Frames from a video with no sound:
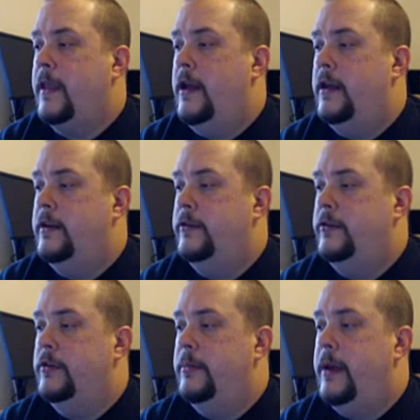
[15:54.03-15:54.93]

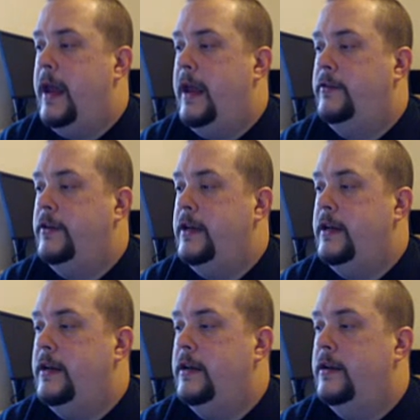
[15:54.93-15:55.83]
there's your
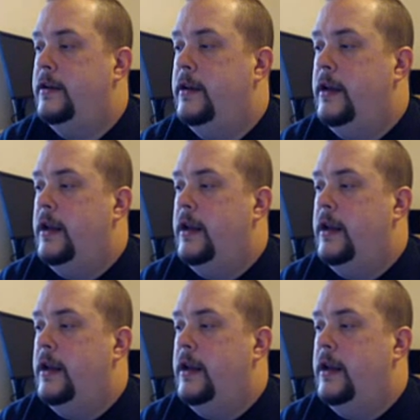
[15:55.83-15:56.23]
Apache,